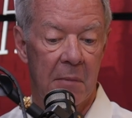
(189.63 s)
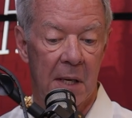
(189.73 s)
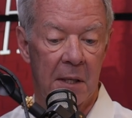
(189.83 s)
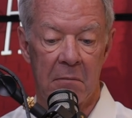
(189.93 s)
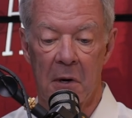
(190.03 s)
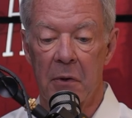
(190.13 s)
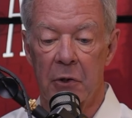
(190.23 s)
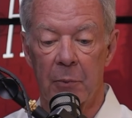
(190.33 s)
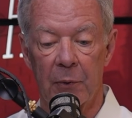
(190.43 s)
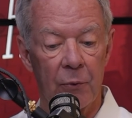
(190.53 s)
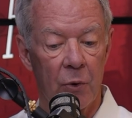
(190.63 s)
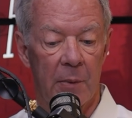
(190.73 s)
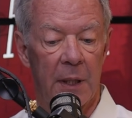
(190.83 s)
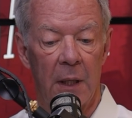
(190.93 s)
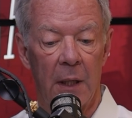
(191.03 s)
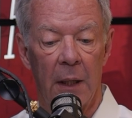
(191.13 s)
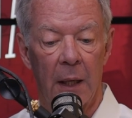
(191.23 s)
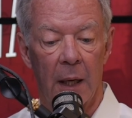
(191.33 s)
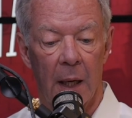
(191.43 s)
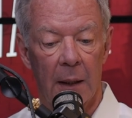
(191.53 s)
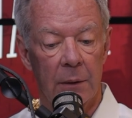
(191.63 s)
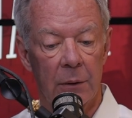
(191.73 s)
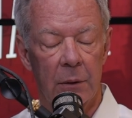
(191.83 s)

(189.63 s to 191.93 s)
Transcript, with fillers: I didn't know this before, but uh,